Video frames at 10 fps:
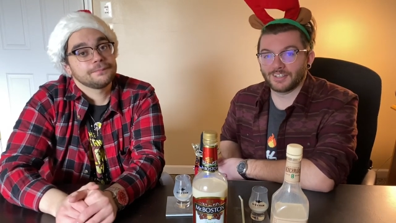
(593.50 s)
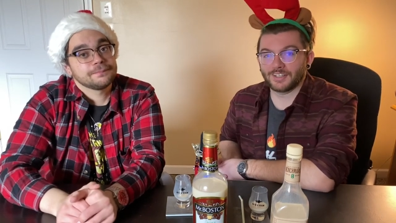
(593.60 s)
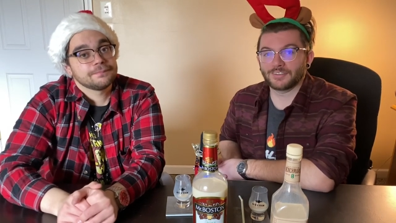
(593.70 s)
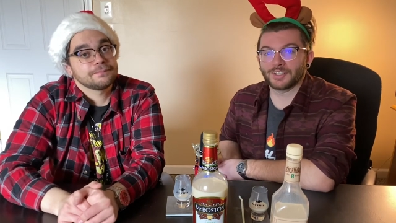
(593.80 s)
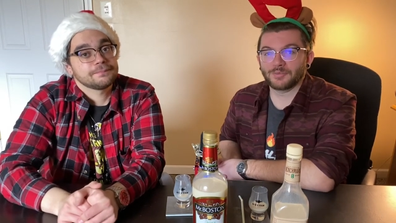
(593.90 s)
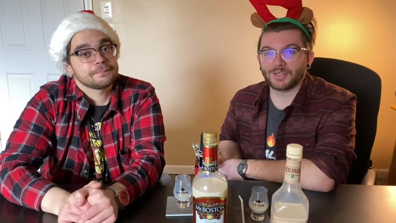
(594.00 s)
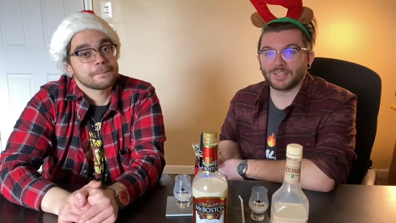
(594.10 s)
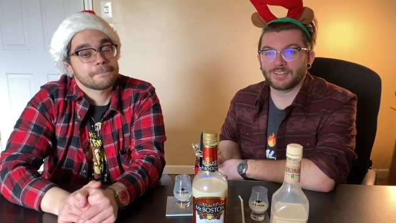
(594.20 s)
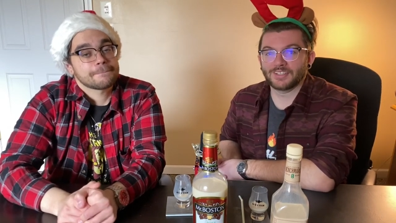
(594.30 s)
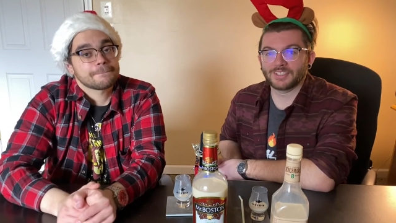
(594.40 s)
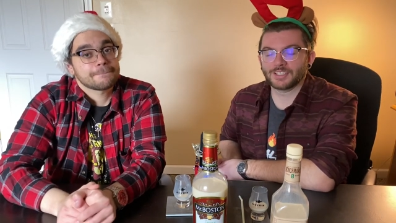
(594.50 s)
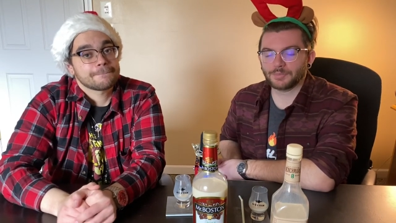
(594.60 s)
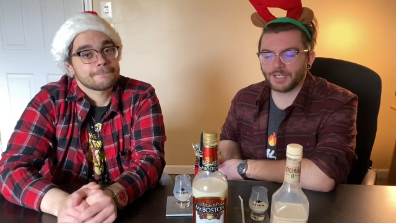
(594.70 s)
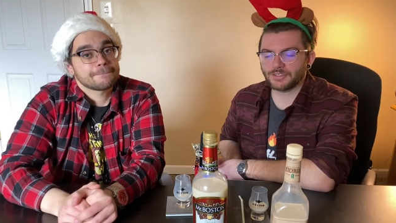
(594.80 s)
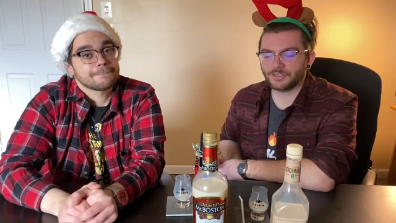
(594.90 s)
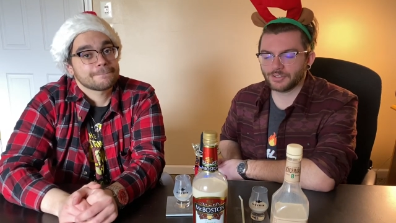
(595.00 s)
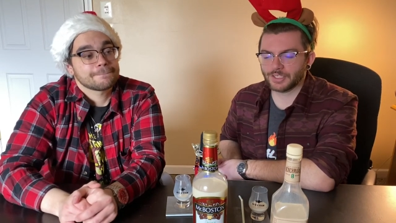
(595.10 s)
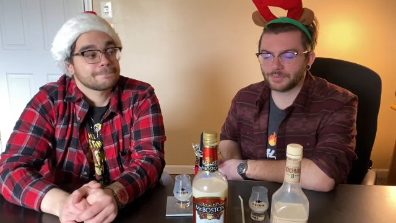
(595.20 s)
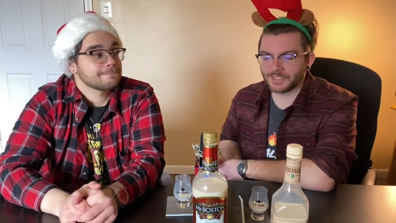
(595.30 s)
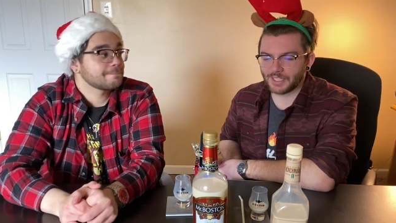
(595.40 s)
Speaker 1: Oh, something. Special
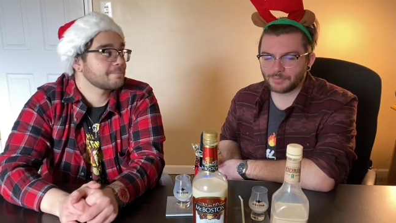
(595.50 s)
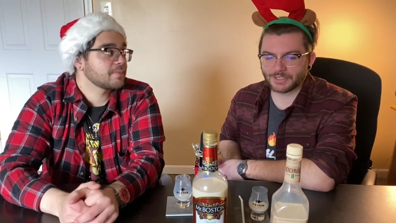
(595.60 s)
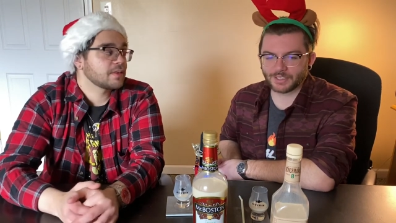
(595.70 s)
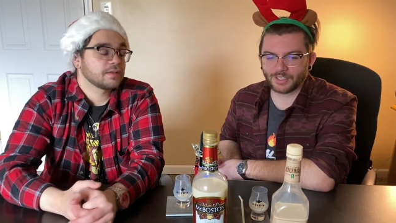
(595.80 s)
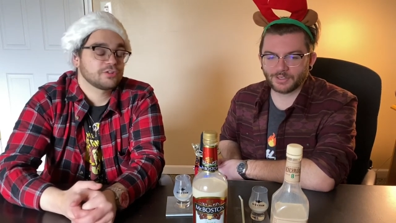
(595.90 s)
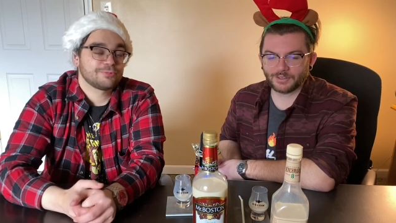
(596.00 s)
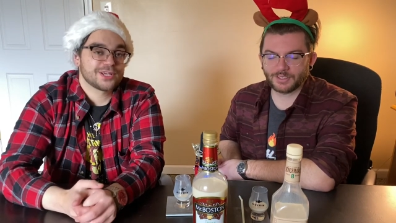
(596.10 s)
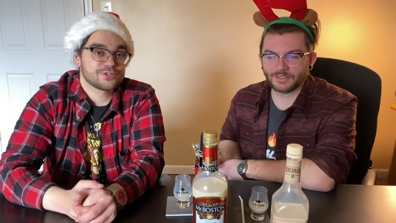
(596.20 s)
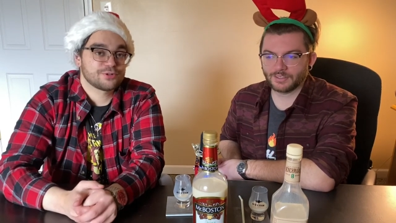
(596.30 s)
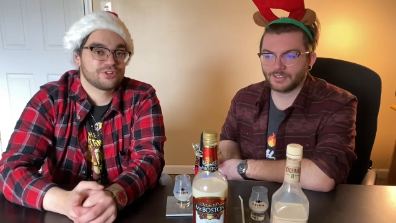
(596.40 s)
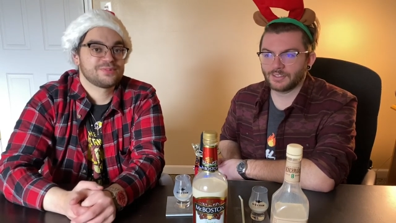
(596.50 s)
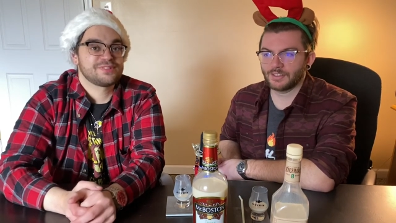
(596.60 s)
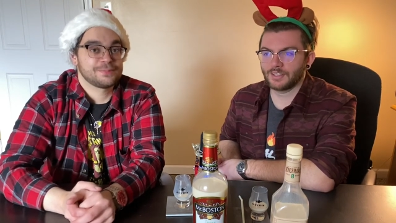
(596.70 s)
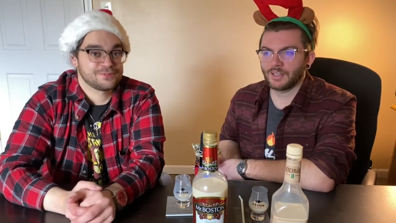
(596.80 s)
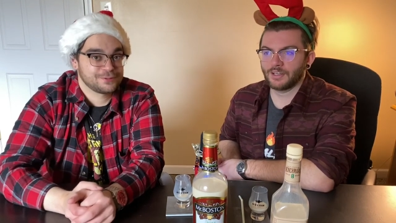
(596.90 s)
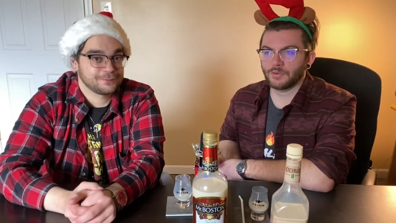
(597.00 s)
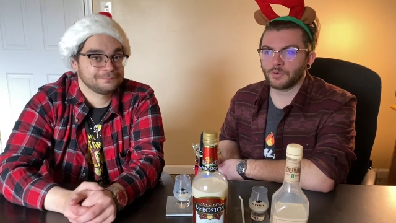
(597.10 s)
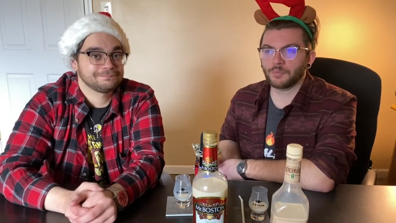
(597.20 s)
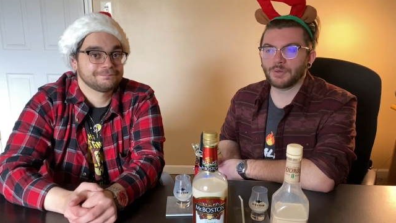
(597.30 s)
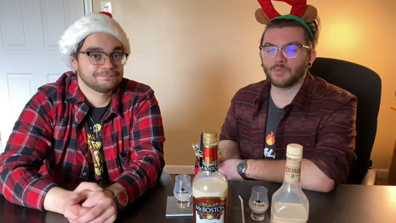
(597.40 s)
Christmas episode. Special Christmas episode. We'll
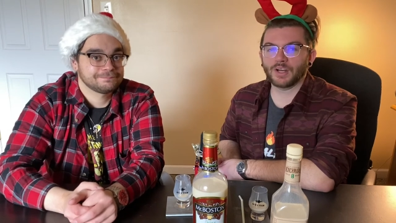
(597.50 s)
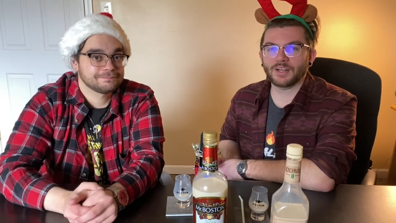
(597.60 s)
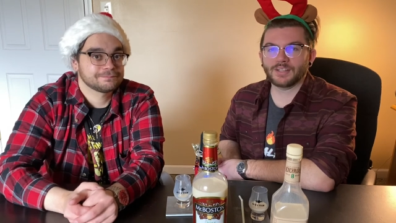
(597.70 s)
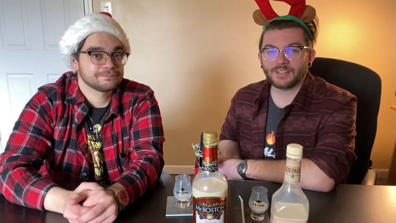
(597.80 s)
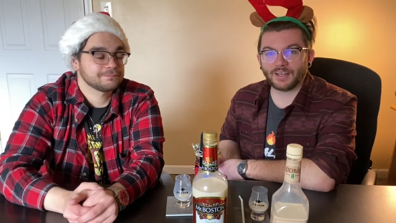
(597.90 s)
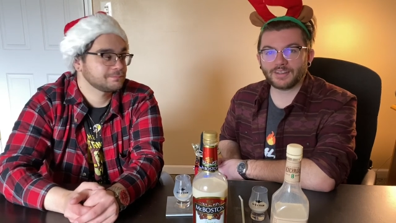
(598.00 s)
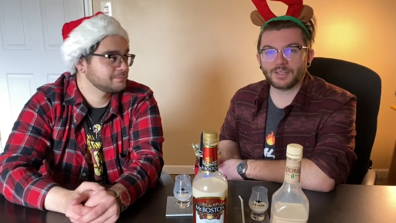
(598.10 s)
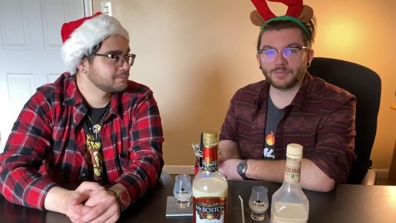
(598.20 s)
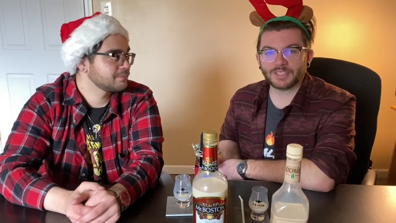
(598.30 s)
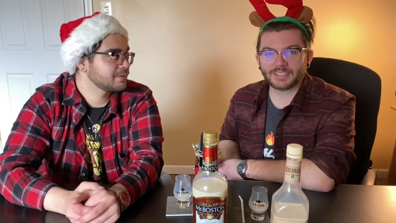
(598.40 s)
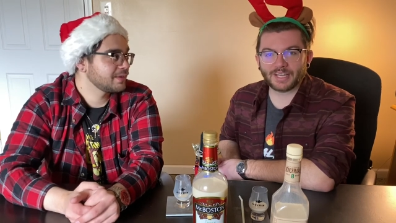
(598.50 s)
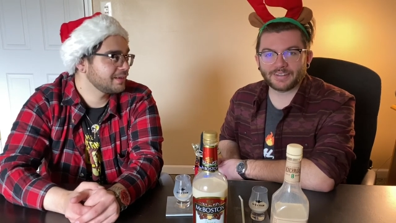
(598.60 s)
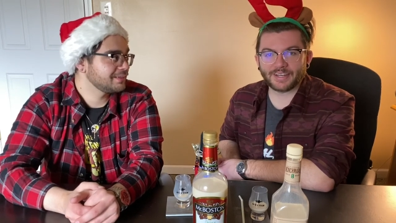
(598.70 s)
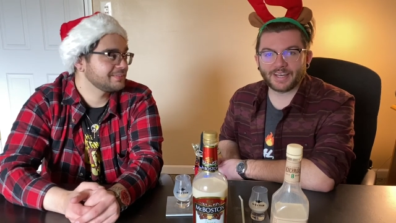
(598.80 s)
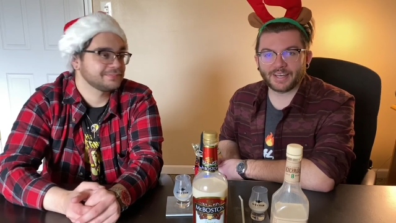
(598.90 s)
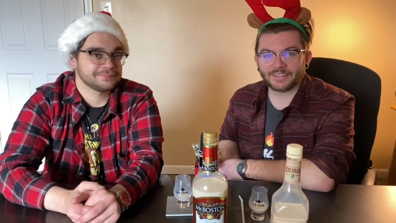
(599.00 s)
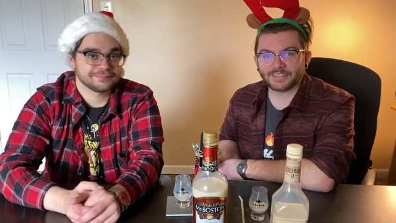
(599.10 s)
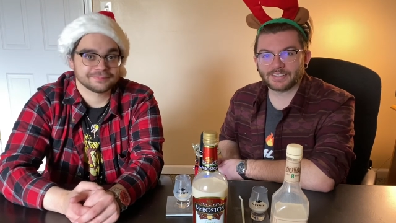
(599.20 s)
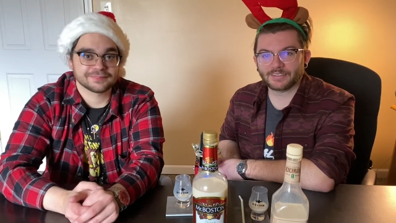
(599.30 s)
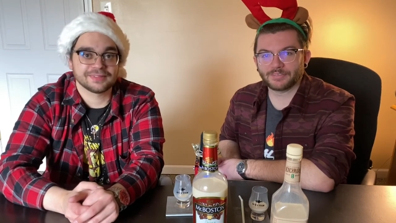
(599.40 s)
be wearing nothing but Santa
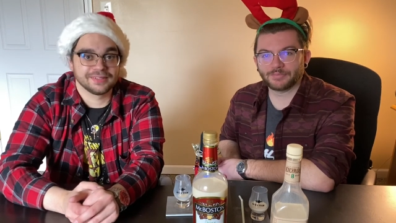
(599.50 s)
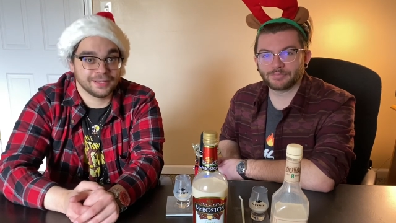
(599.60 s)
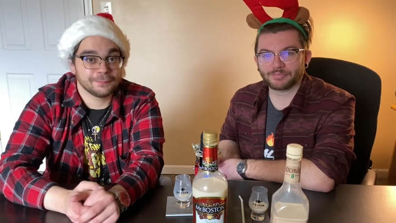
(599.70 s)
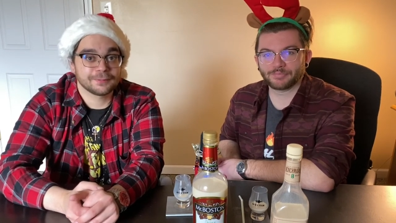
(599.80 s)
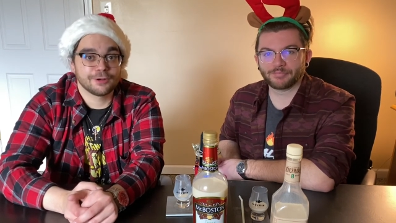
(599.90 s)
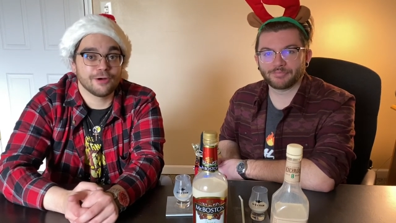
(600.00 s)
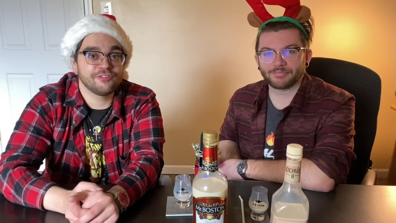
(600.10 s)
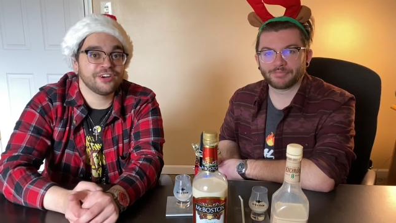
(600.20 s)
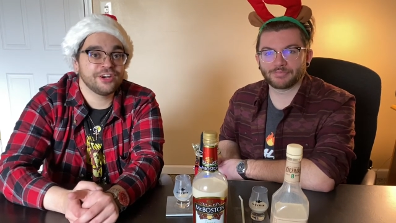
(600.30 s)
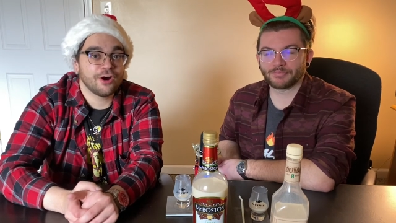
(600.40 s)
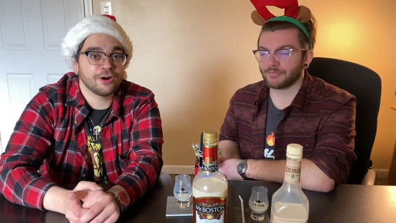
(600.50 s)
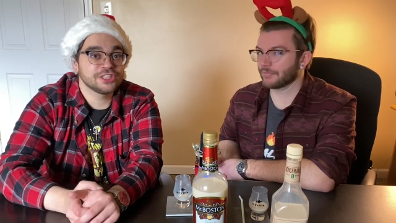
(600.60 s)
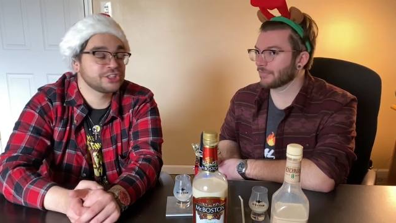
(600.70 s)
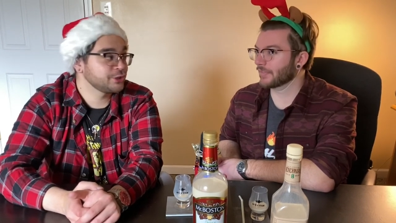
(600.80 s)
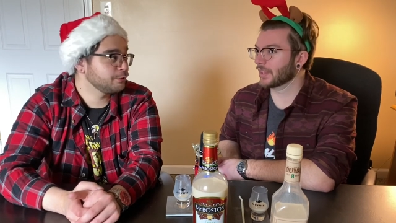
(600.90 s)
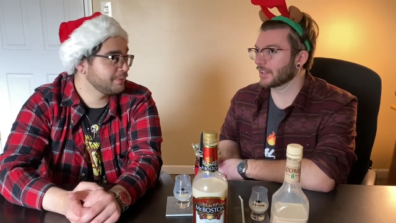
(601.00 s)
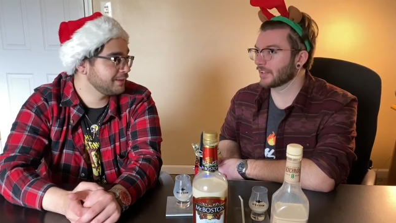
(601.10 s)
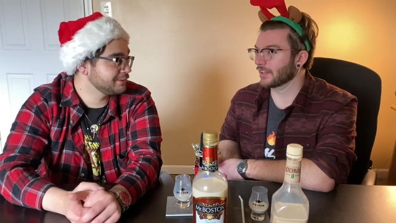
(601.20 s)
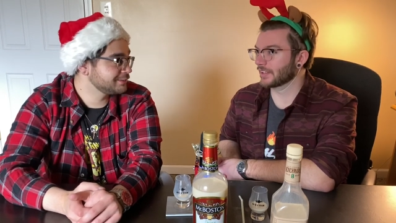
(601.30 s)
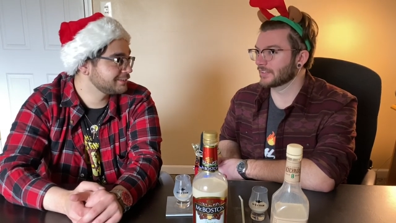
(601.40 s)
hats.
Speaker 2: Yep, covering our jingle
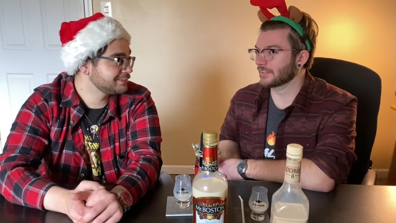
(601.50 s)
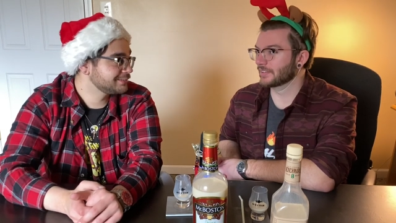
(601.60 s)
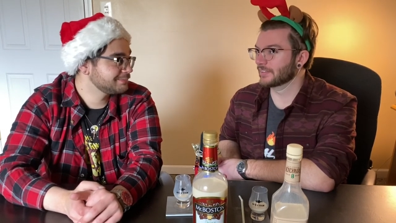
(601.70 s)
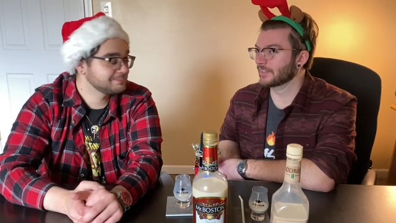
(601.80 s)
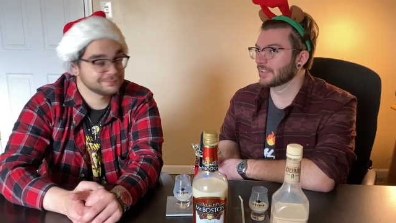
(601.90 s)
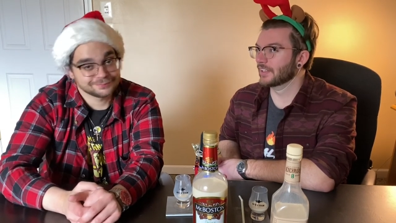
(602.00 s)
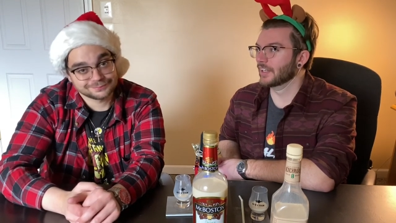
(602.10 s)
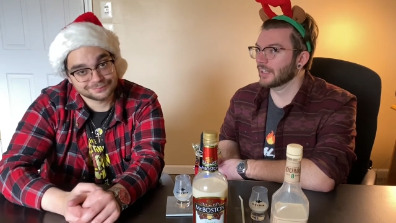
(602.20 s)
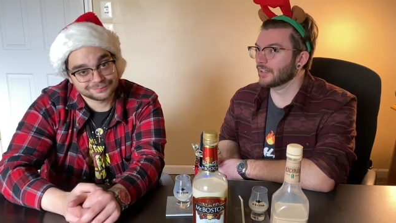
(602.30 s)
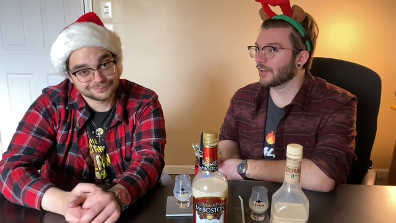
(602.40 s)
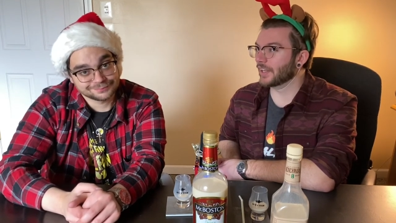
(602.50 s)
bells.
Speaker 1: No, they